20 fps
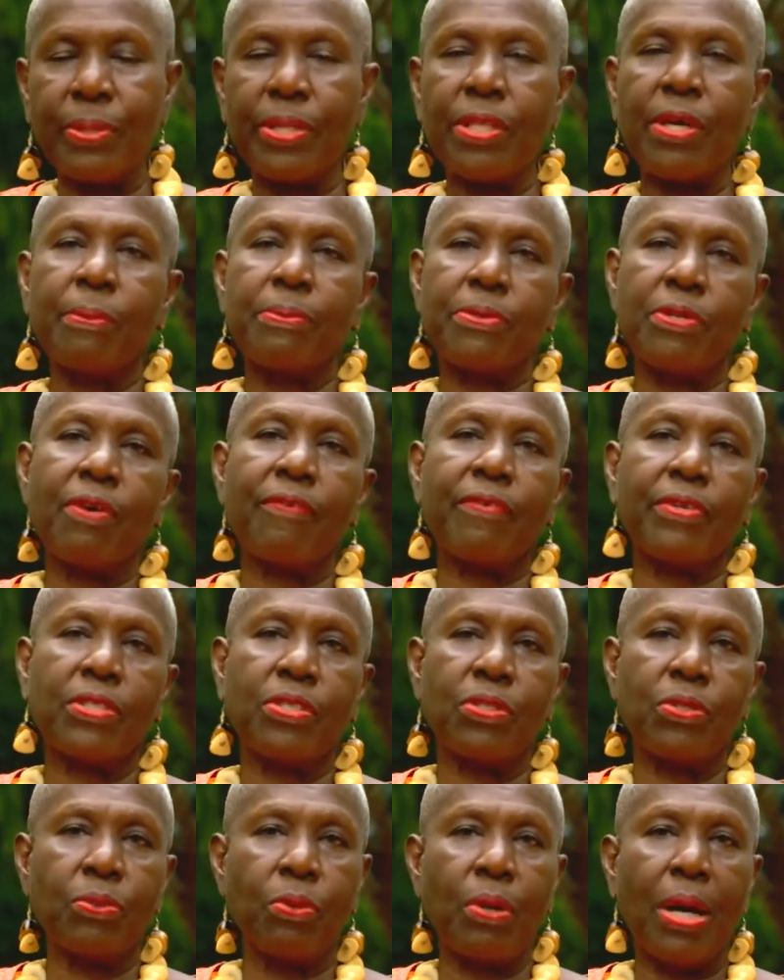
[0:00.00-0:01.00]
with The Observer
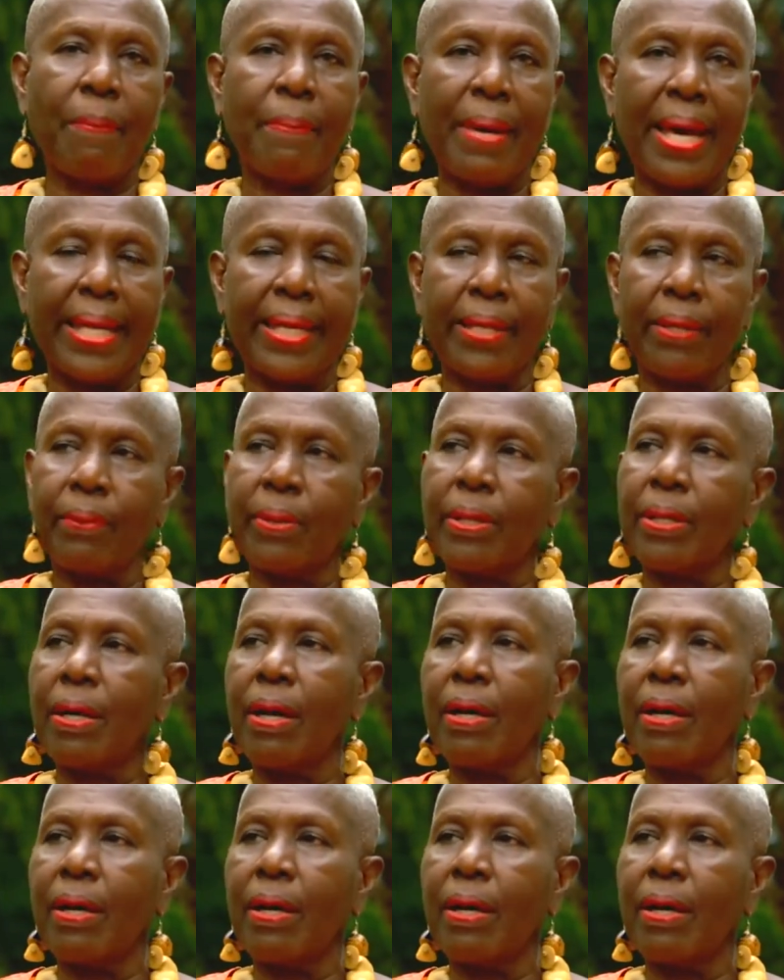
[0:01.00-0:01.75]
to do a bilingual